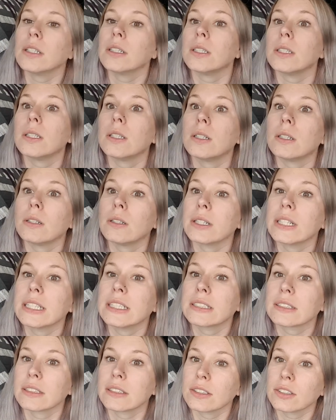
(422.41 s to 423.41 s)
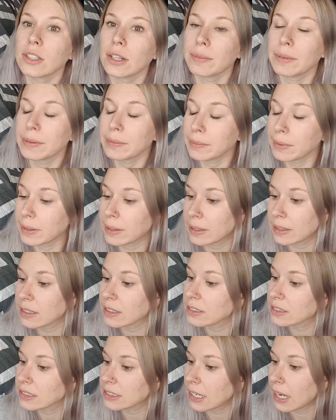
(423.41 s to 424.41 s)
Oh, he's gonna drive me
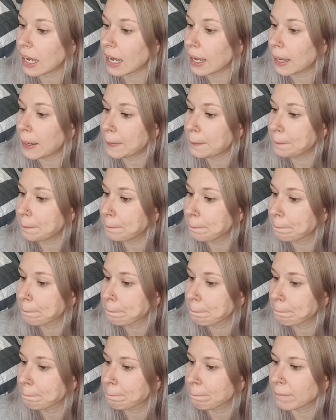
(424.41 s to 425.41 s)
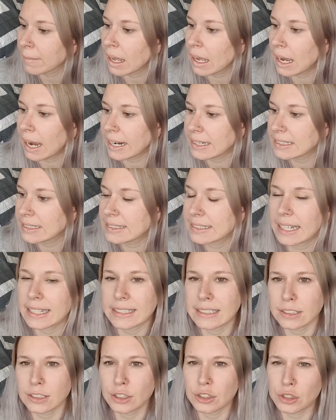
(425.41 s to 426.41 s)
bonkers. I
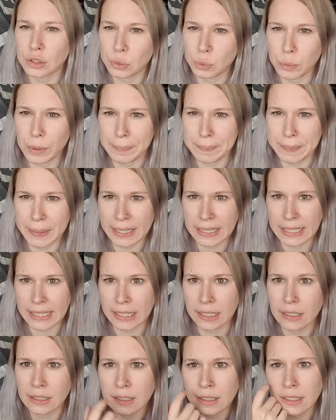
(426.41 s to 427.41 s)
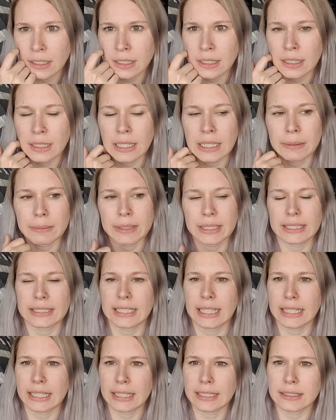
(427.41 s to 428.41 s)
decided to do Whip Maynia because
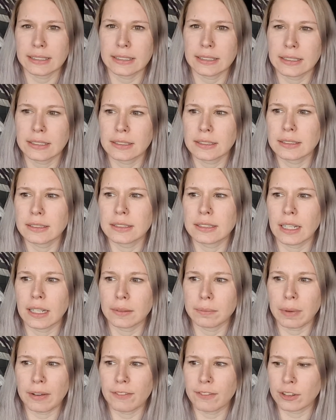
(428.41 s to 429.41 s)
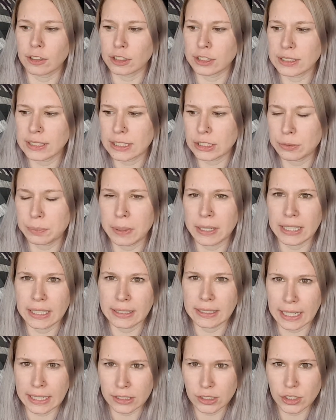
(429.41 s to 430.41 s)
I had done my first Stitch Maynia
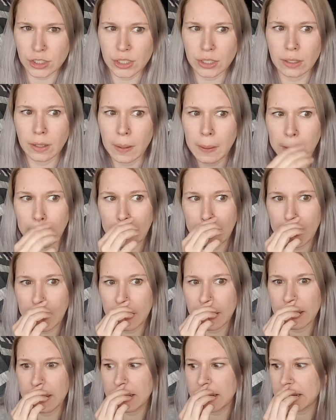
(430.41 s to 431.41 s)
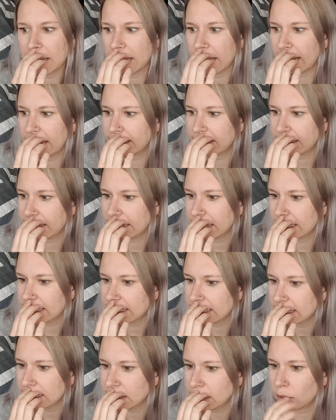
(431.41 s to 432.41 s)
last year. I think I
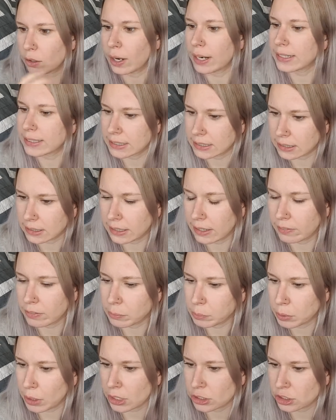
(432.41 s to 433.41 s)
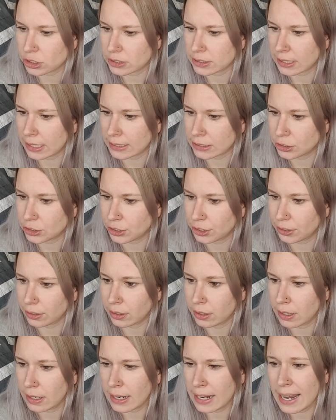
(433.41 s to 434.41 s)
did 11 projects last
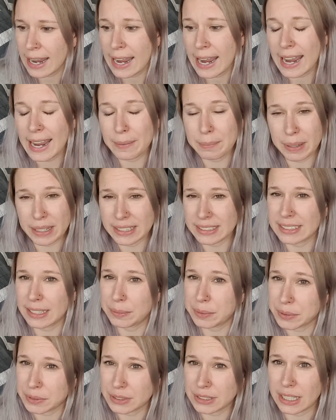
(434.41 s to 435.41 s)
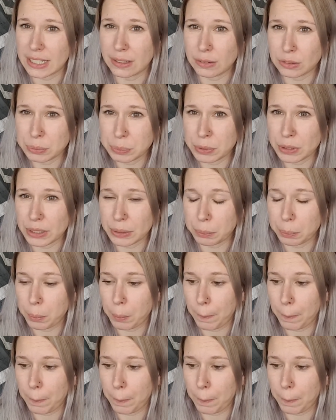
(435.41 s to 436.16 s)
year, and by the time I was done, I was pretty